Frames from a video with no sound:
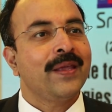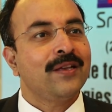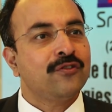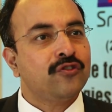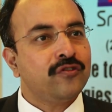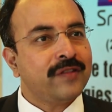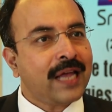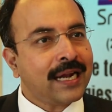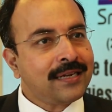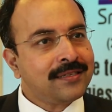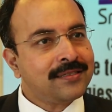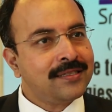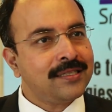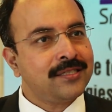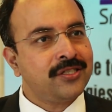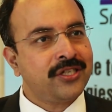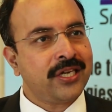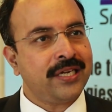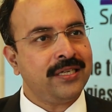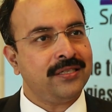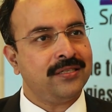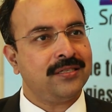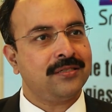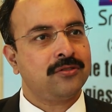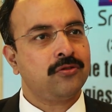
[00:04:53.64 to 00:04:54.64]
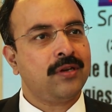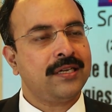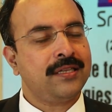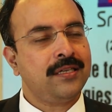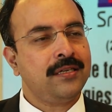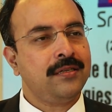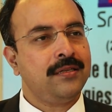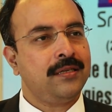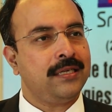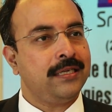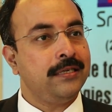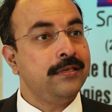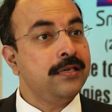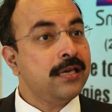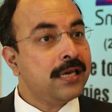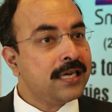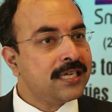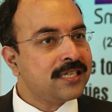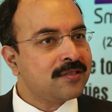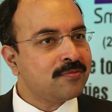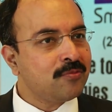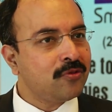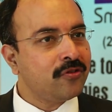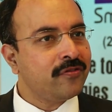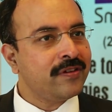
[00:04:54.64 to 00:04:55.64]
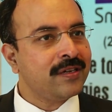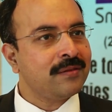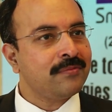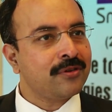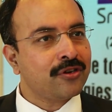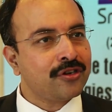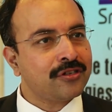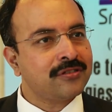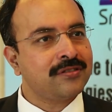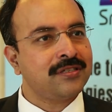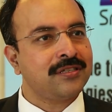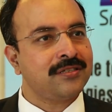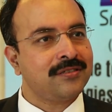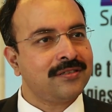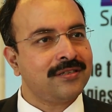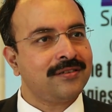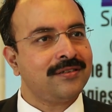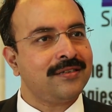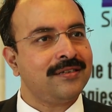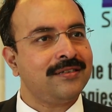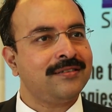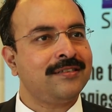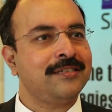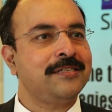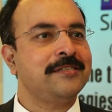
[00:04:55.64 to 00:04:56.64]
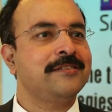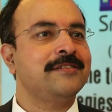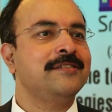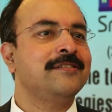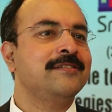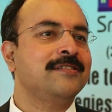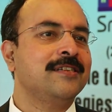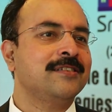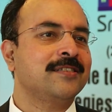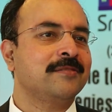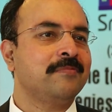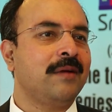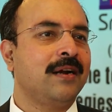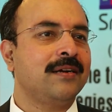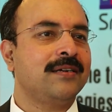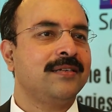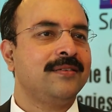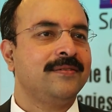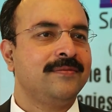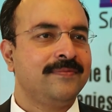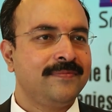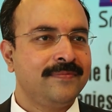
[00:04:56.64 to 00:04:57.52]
So that's the change. So I think India is moving because the citizens are smart.